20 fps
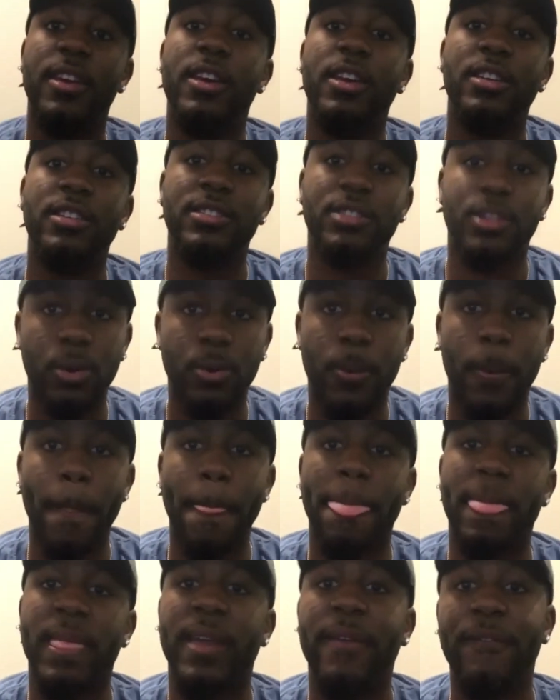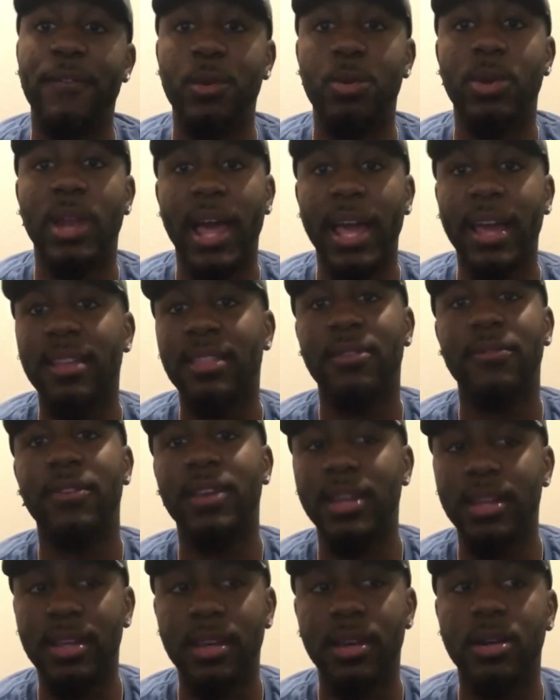So if you like the
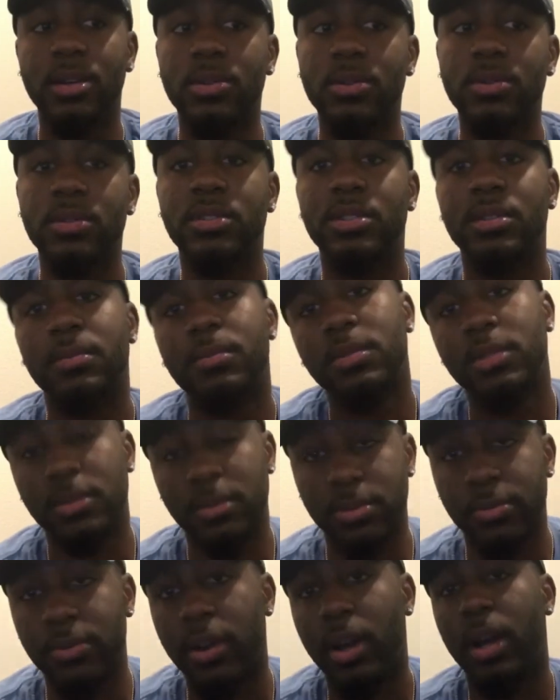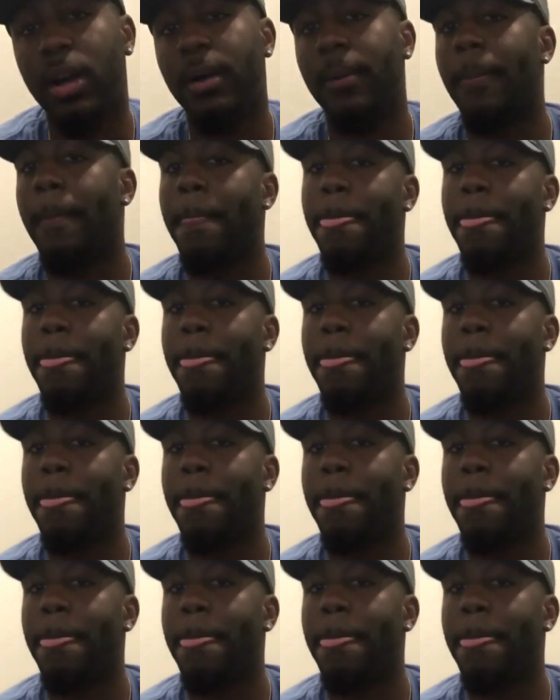videos, subscribe